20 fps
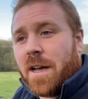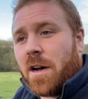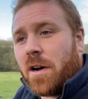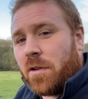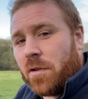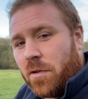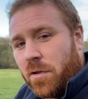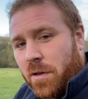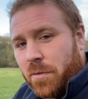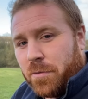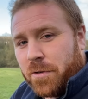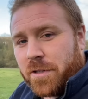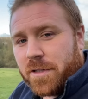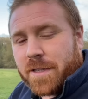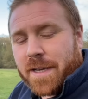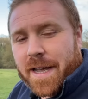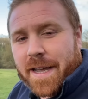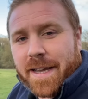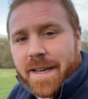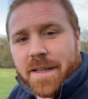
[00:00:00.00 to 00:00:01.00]
And all I would
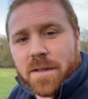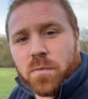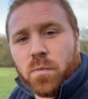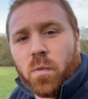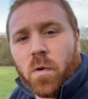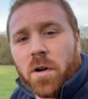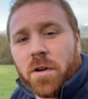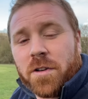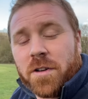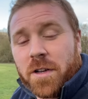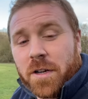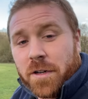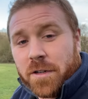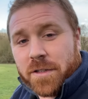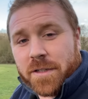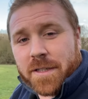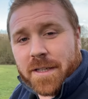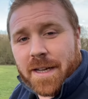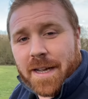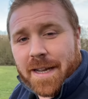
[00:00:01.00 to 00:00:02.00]
say is one
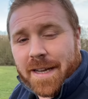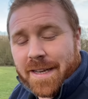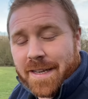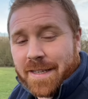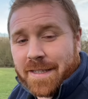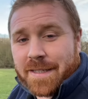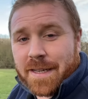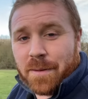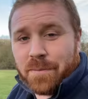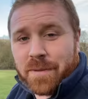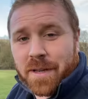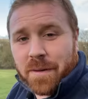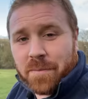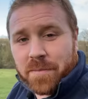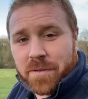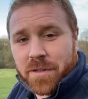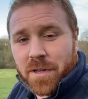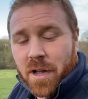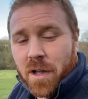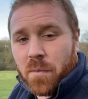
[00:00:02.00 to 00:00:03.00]
cut in
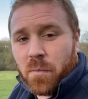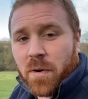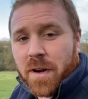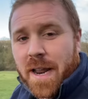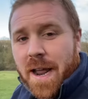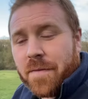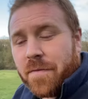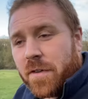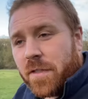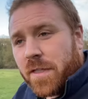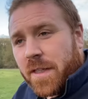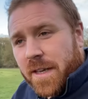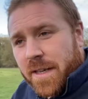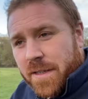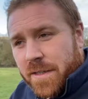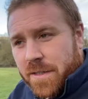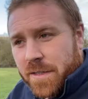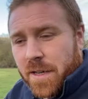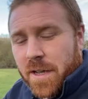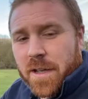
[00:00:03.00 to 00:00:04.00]
September time when
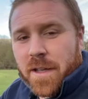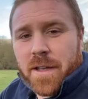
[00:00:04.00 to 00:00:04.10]
everything's